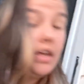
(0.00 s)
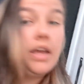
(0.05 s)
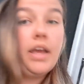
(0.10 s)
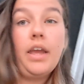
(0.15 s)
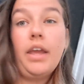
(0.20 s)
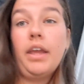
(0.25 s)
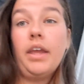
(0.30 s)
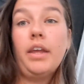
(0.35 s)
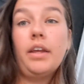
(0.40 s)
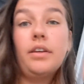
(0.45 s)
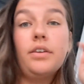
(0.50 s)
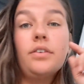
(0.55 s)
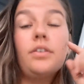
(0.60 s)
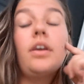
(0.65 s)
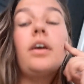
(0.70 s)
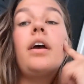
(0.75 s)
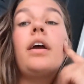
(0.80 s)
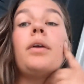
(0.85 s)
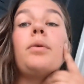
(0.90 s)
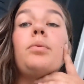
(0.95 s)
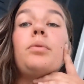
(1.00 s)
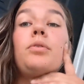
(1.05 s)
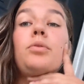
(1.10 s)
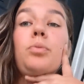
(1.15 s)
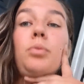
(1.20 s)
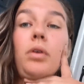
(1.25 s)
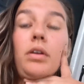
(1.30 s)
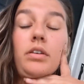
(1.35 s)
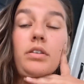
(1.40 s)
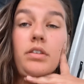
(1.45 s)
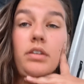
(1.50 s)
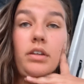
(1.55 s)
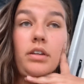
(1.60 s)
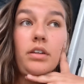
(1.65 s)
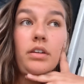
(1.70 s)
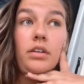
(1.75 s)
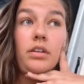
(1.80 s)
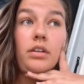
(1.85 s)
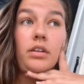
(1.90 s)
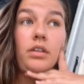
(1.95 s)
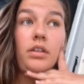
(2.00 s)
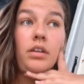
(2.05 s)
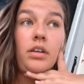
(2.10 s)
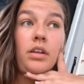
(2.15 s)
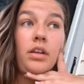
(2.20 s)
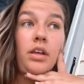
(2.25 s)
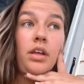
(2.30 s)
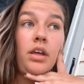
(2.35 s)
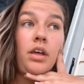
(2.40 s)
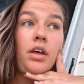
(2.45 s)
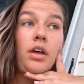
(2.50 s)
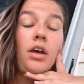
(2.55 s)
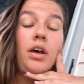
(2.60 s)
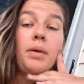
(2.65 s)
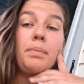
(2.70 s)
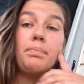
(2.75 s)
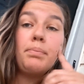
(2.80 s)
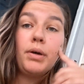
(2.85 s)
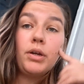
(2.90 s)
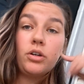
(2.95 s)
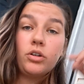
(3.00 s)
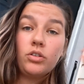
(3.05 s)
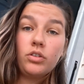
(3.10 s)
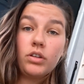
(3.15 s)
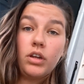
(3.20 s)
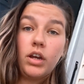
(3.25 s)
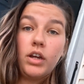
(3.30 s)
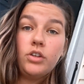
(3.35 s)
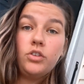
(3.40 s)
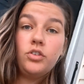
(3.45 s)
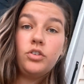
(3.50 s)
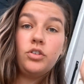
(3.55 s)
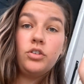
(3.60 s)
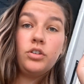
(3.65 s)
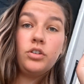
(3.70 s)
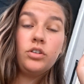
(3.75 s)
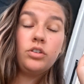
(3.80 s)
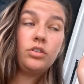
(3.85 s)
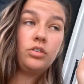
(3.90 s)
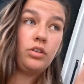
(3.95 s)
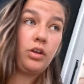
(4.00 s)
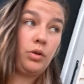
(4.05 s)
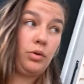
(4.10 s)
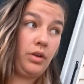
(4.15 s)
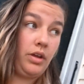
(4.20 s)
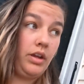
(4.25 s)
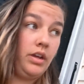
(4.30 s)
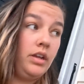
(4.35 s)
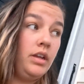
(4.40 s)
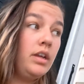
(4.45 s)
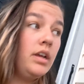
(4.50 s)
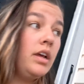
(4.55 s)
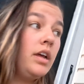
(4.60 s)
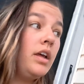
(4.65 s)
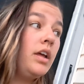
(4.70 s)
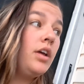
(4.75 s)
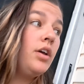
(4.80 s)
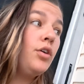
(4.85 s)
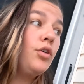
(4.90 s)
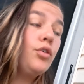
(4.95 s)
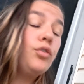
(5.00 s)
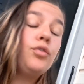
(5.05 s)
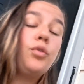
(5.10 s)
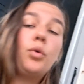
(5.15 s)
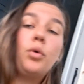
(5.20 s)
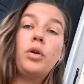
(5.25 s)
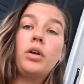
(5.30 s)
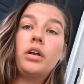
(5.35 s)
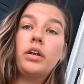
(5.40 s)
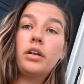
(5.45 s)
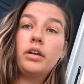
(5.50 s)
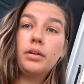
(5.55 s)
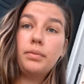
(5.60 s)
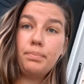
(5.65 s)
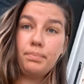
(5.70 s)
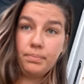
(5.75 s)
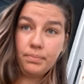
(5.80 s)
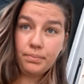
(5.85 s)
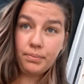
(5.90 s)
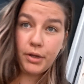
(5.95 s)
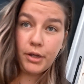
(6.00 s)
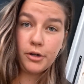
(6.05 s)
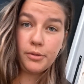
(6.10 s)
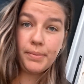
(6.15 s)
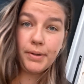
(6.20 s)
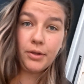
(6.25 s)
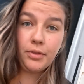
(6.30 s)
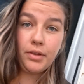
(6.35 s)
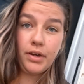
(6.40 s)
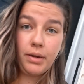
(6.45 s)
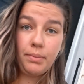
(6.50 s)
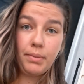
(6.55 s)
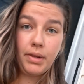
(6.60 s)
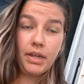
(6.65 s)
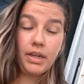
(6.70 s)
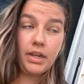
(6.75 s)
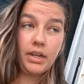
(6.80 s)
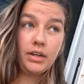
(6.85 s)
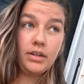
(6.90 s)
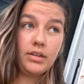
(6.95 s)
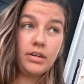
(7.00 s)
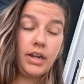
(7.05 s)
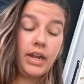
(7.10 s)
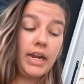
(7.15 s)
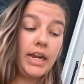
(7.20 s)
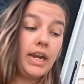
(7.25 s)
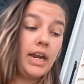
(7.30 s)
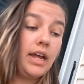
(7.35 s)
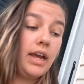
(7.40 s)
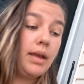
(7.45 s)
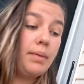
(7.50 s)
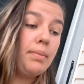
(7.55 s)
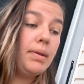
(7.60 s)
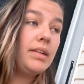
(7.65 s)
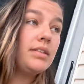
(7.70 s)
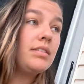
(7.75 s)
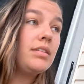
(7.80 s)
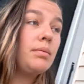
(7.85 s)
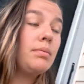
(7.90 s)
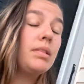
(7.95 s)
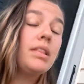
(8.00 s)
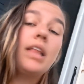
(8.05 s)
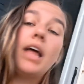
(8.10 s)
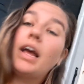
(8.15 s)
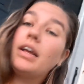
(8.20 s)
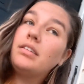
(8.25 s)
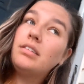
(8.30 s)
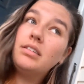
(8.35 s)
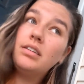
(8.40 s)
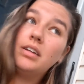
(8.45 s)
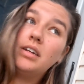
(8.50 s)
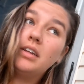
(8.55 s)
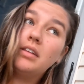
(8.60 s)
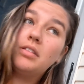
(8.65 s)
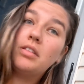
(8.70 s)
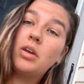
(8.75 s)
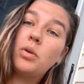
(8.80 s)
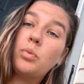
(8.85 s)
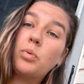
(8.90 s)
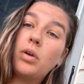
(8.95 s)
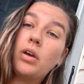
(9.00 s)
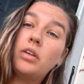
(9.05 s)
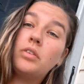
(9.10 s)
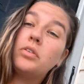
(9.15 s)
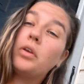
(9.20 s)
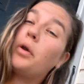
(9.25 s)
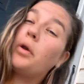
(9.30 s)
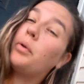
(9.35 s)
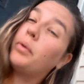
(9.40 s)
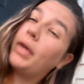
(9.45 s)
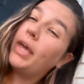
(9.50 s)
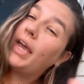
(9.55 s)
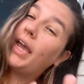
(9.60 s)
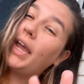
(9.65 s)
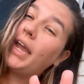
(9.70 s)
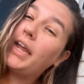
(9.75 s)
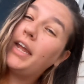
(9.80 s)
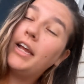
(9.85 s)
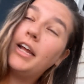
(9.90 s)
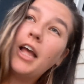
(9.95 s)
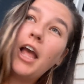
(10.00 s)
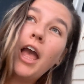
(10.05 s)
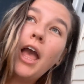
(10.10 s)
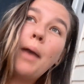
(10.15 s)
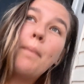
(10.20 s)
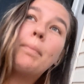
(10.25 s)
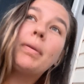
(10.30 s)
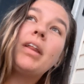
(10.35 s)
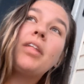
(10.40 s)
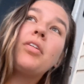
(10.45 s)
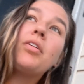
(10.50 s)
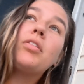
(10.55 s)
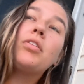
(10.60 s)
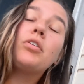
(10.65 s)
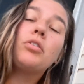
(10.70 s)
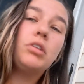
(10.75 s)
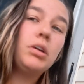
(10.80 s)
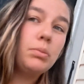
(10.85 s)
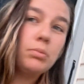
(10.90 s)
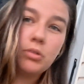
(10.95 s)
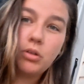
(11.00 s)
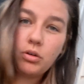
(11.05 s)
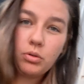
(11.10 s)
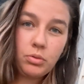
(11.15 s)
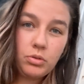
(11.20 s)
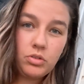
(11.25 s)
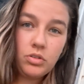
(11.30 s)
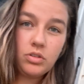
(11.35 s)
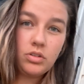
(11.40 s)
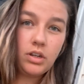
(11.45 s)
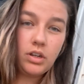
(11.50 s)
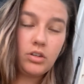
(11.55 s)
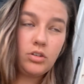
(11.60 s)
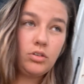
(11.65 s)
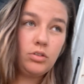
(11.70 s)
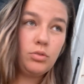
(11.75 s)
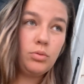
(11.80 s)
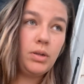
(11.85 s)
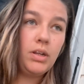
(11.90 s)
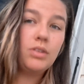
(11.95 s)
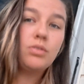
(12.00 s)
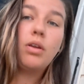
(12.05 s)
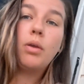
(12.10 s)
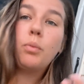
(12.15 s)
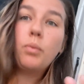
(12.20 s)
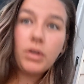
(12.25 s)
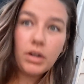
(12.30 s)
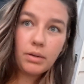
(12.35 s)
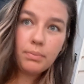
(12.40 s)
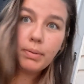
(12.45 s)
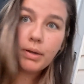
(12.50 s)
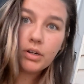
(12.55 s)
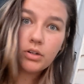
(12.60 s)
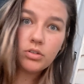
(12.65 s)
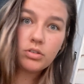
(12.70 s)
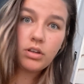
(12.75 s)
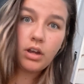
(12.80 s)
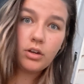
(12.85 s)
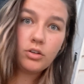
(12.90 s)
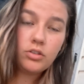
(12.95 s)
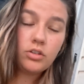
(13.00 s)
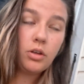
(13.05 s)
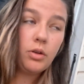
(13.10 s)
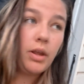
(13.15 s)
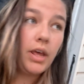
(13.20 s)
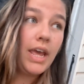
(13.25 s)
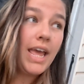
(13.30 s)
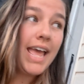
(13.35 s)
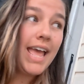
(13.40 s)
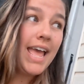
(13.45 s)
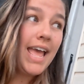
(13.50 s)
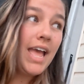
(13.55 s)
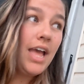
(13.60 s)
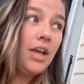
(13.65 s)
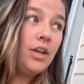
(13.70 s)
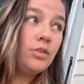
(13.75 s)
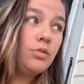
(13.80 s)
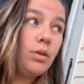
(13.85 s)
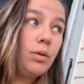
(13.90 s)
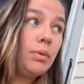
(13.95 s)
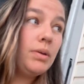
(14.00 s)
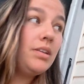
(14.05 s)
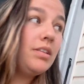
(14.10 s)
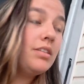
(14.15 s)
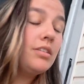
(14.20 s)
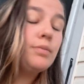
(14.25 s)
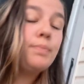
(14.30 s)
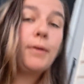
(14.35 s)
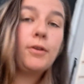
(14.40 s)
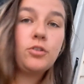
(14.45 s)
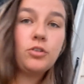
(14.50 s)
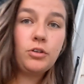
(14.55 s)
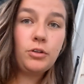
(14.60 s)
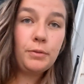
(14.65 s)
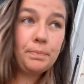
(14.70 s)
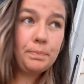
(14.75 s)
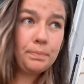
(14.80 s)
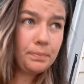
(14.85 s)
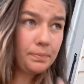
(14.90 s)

and I was wanting butterscotch soda for butterbeer that I'm making tonight. I made some last night that was okay, but I think the cream soda was just like too sweet. So I wanted butterscotch soda. So I went to the special